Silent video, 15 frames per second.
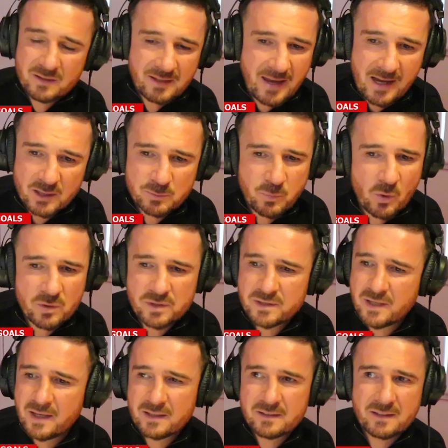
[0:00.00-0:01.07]
get a
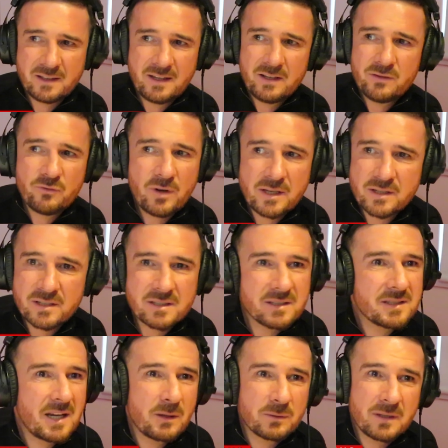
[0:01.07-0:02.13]
sponsor, can Rangers and
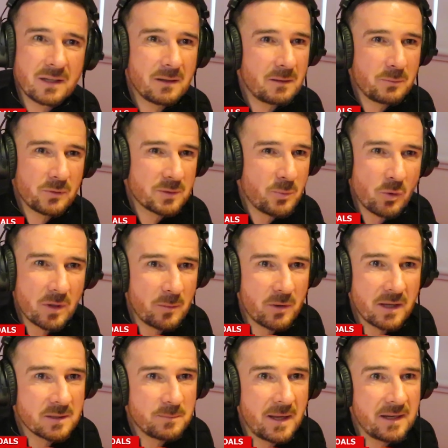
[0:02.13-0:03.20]
Celtic, I've spoke
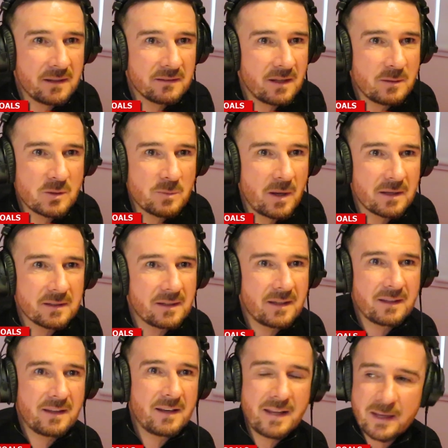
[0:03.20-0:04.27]
about this many a times, Mark,
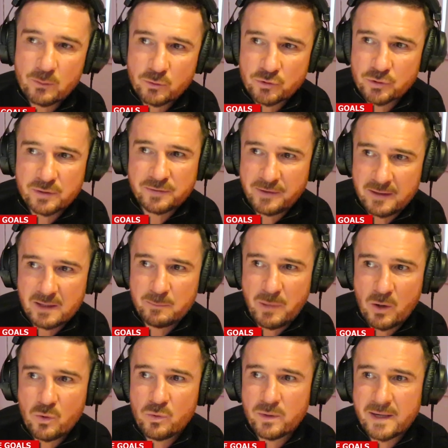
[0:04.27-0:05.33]
can they not just fit the
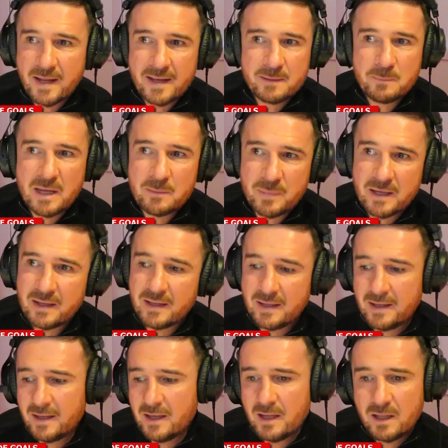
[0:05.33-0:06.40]
bill and then maybe
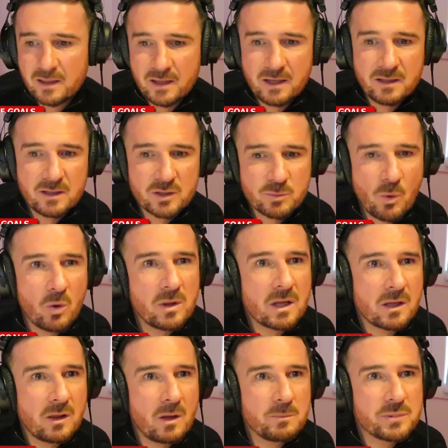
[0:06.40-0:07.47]
the smaller
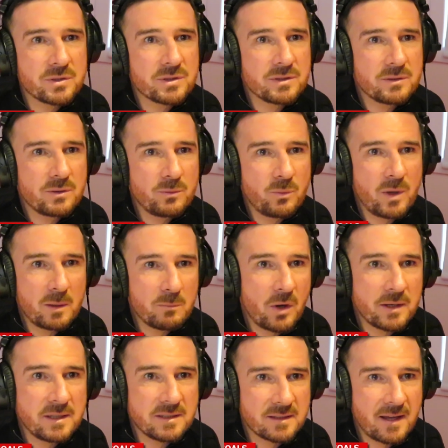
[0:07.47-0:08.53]
clubs where
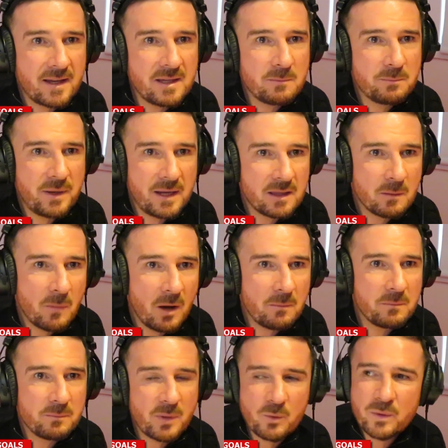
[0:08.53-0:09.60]
money's tight pay them
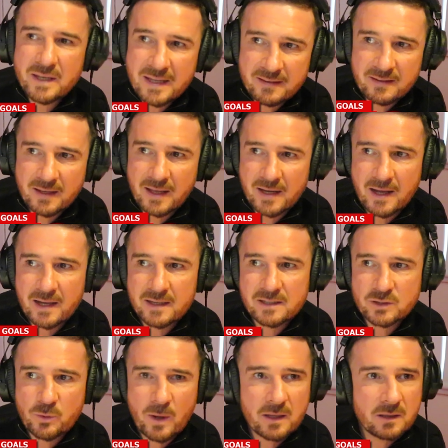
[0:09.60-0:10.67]
up? But we need to get it in
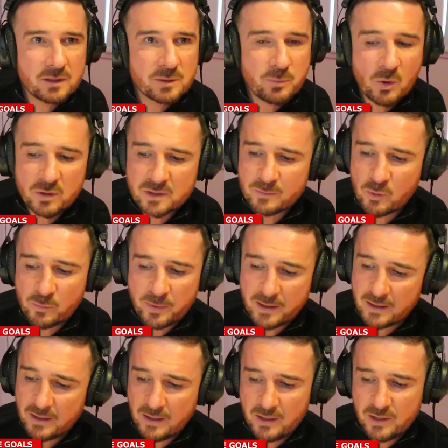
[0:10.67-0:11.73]
as quickly as possible.
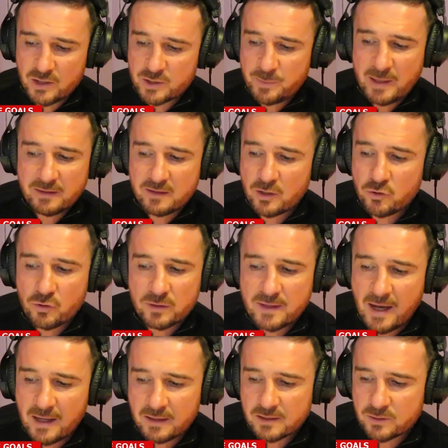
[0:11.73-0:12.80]
But speaking to Hugh
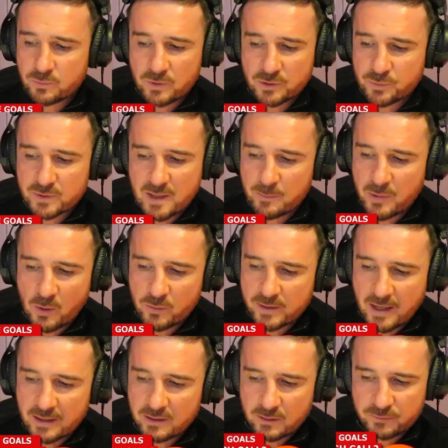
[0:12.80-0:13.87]
Dallas, which was a
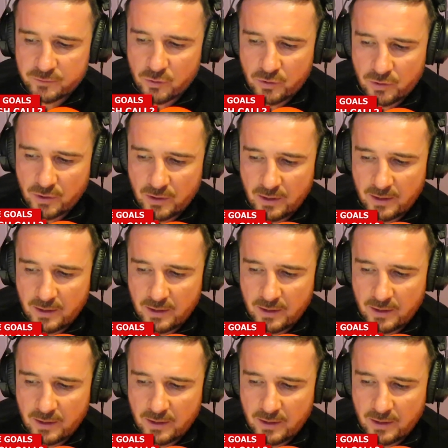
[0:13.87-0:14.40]
brilliant interview